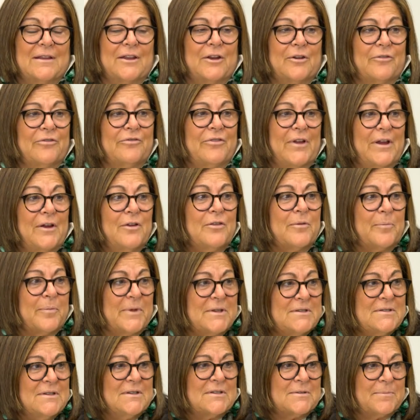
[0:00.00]
You know, fire the
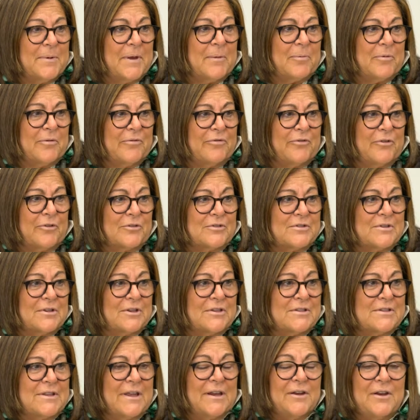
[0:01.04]
business people first,
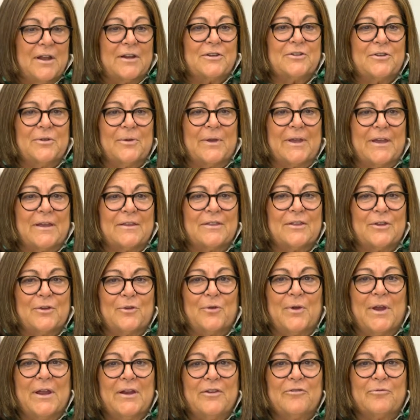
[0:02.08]
because they're not doing it. The
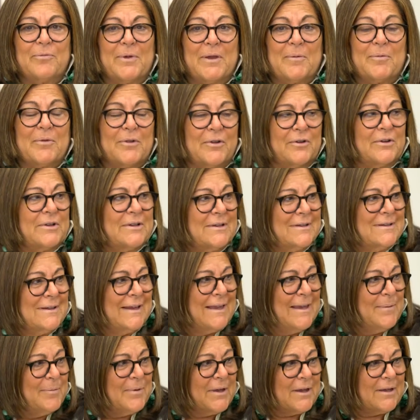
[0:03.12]
creative people are
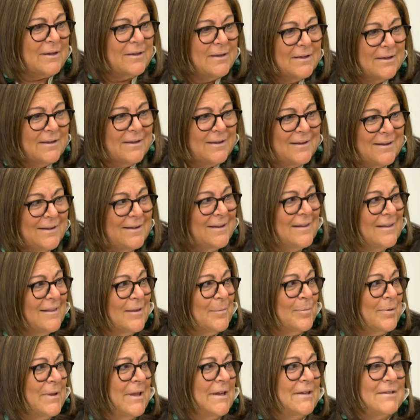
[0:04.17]
keeping
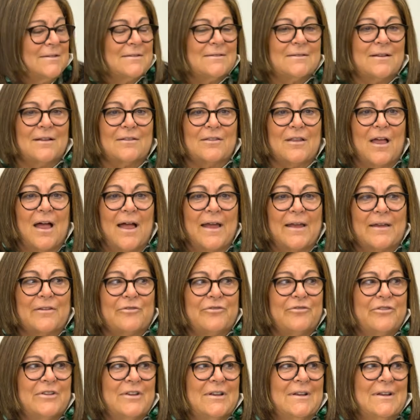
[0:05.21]
the place
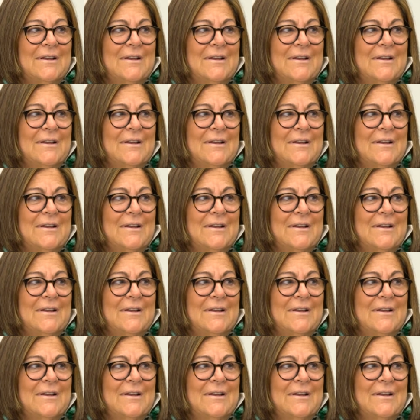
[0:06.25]
alive.